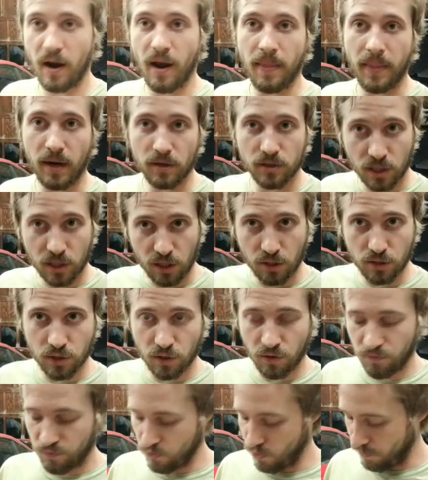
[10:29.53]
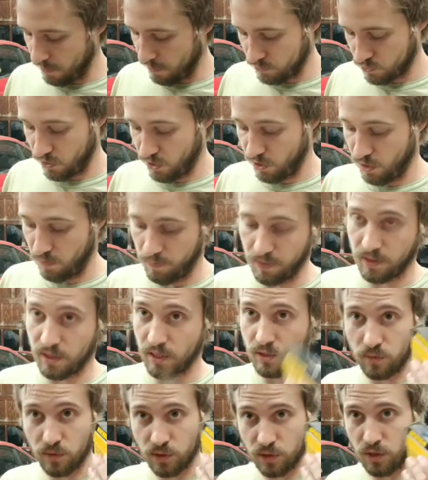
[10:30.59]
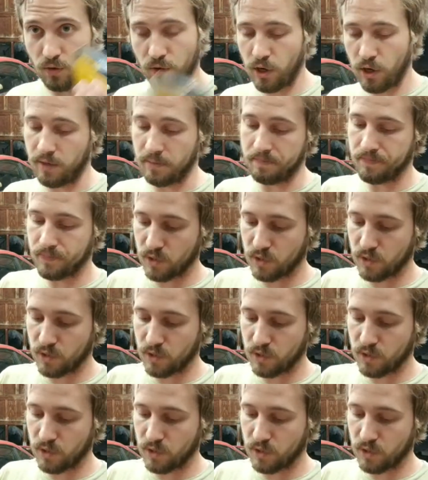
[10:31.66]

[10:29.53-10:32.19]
and then I was going to use a new fuel pump strainer. But this one's no good.